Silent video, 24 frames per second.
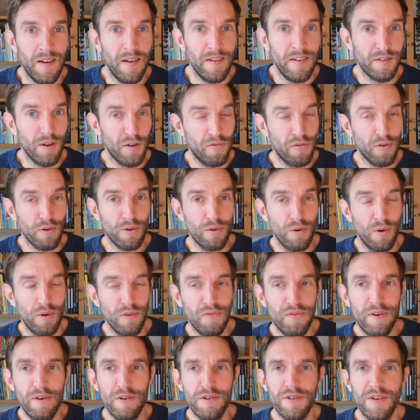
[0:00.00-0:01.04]
So for
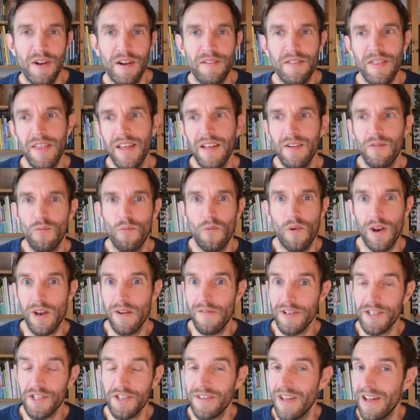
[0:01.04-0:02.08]
Cold Fusion, I think one
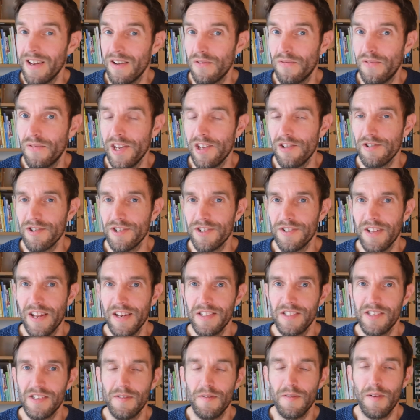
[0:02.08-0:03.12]
of its standard features is that
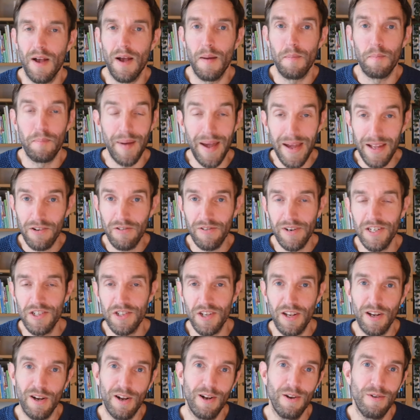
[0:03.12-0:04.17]
it's a, a, batteries
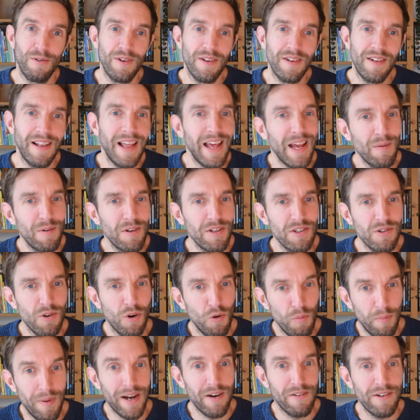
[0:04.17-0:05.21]
included language,
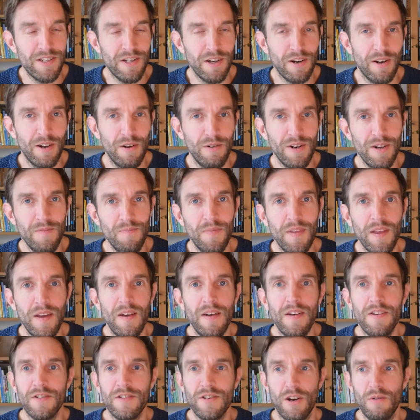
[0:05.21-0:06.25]
all batteries included.
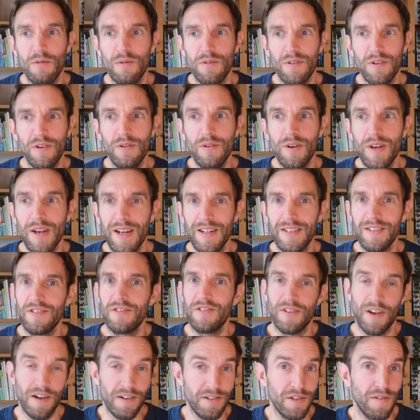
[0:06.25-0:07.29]
So you get
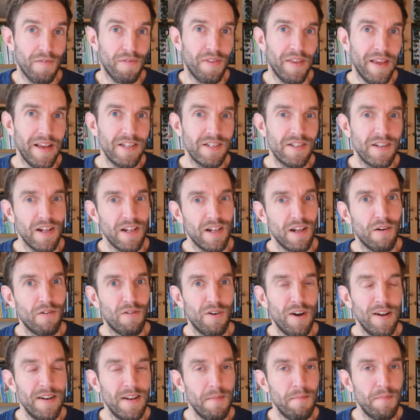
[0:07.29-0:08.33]
tons of things that are
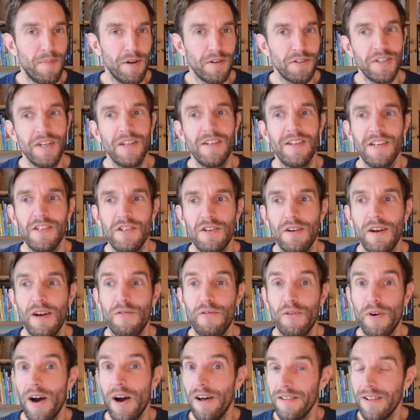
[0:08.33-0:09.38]
already built in that you,
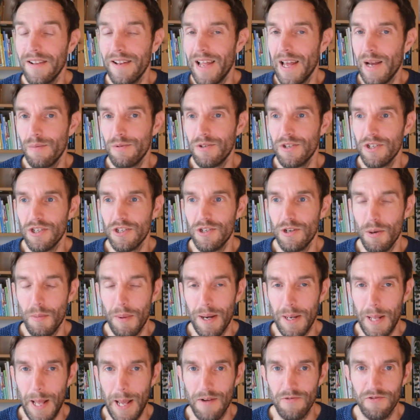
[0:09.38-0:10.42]
for other languages, you
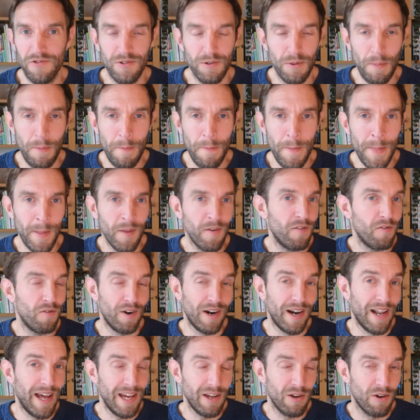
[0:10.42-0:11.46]
might have to
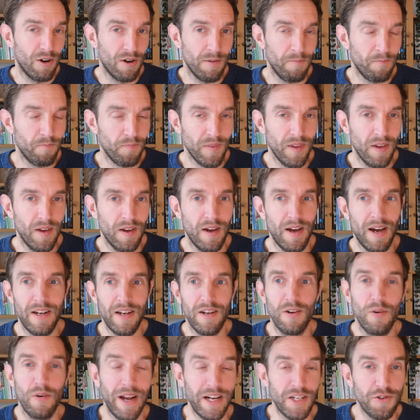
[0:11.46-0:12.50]
rely on, uh, I
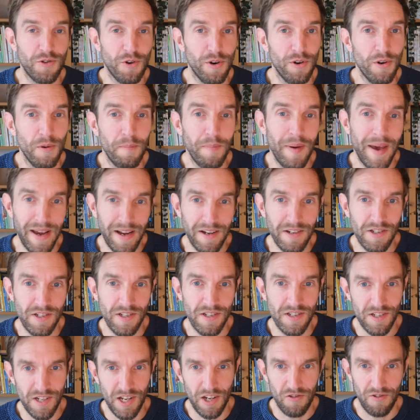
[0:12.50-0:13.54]
don't know, external
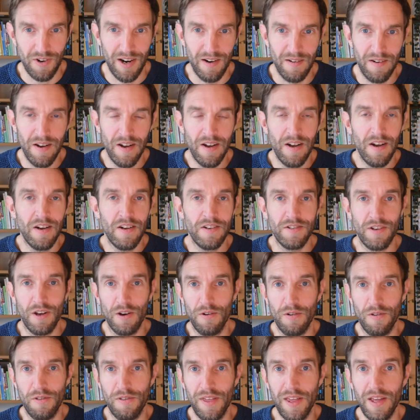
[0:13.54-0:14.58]
packages, etc.
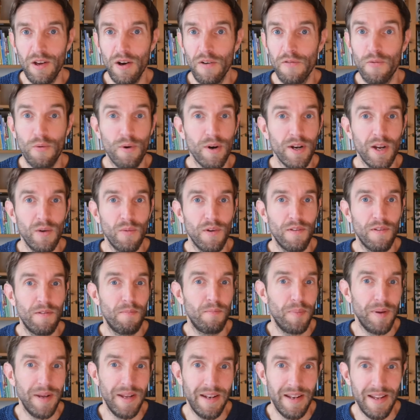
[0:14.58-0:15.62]
So think of working
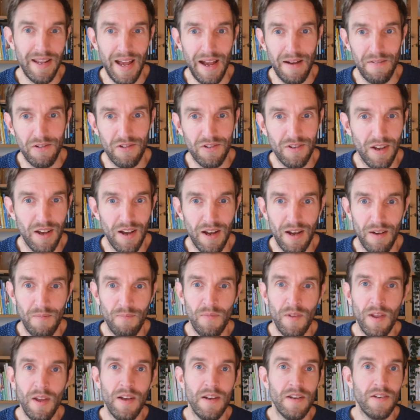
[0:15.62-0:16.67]
with PDFs, uh,
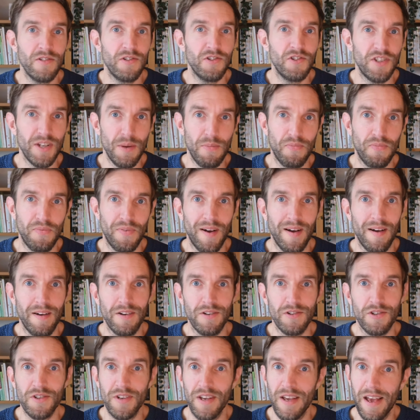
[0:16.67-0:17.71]
zip
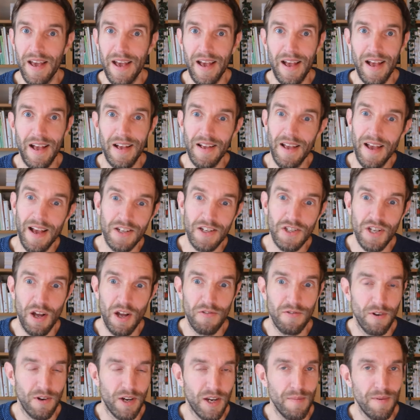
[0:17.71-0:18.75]
files,
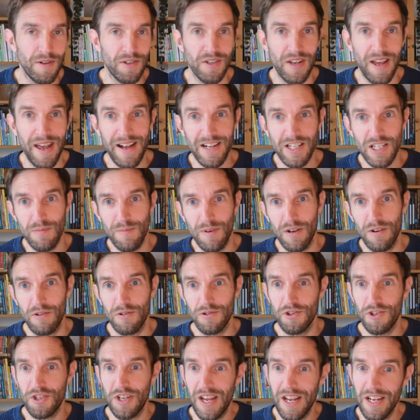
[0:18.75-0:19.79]
Excel documents,
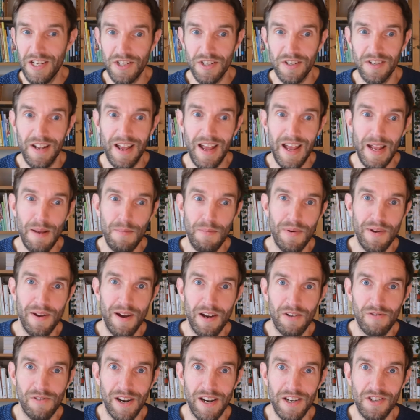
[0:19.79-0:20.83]
XML, JSON,
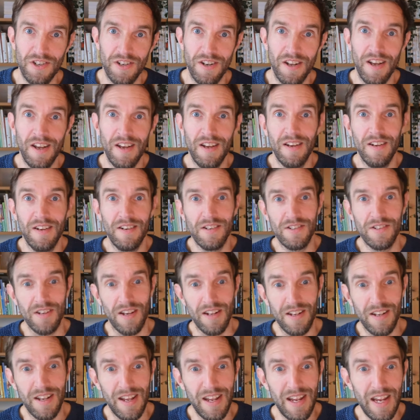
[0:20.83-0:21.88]
API creation,
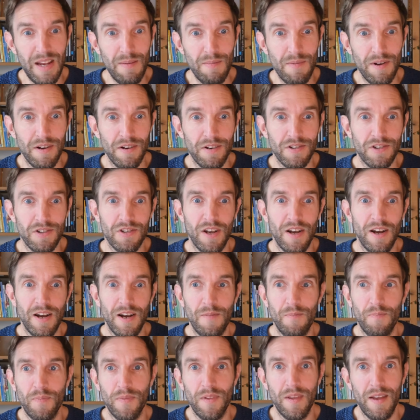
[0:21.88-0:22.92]
sending emails,
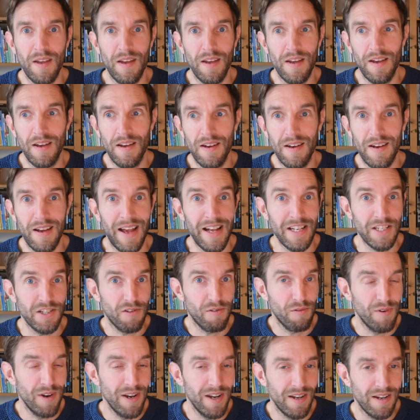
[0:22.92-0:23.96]
um, uh,
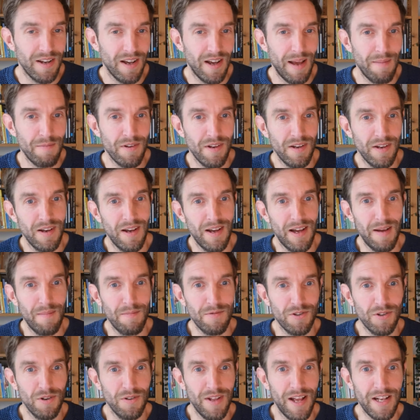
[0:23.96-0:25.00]
S3,
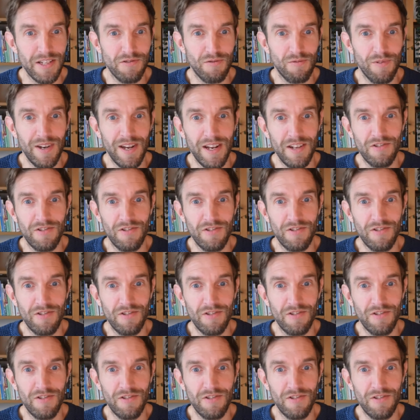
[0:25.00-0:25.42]
Amazon S3